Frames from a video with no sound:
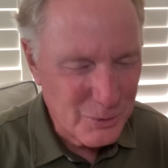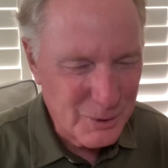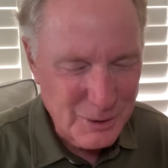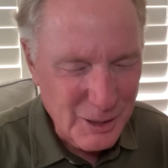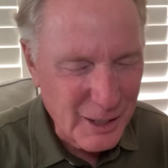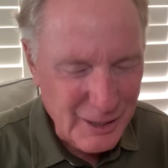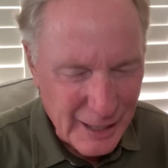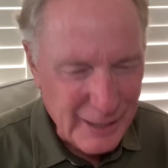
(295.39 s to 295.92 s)

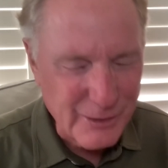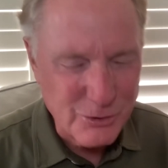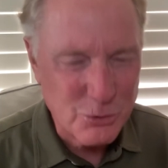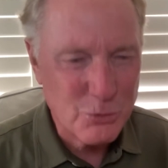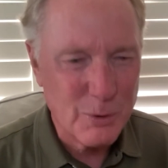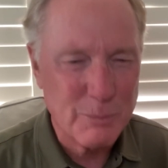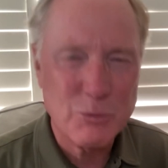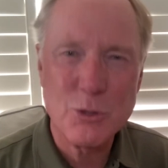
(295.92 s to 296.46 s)
not out of
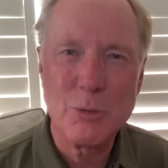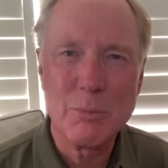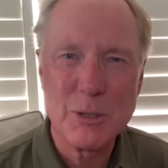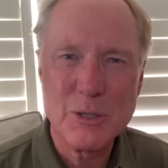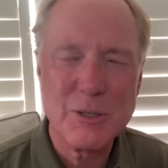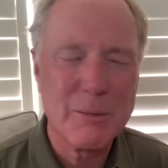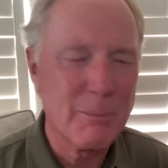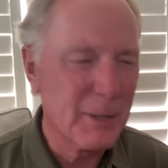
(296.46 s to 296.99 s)
scripture, but
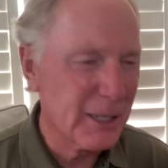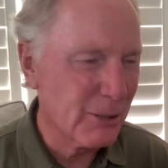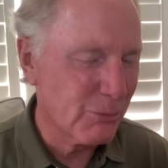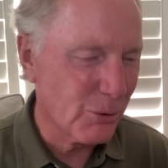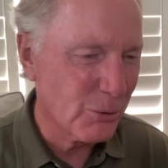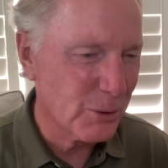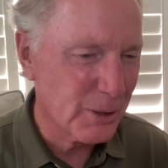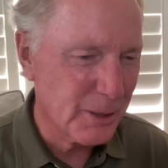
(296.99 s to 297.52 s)
somebody
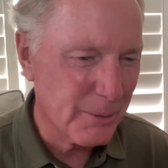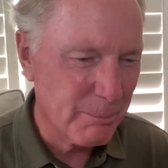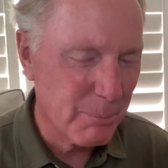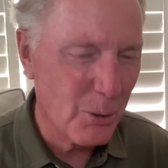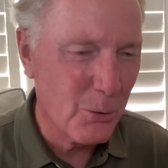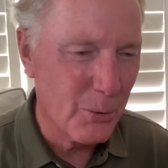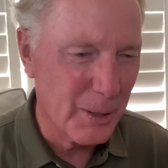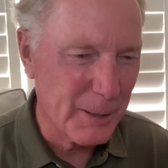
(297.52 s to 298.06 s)
wrote in a
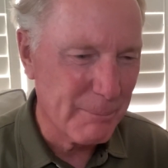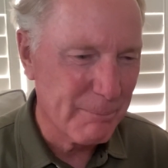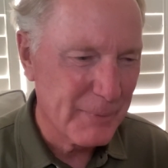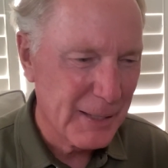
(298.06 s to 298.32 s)
poem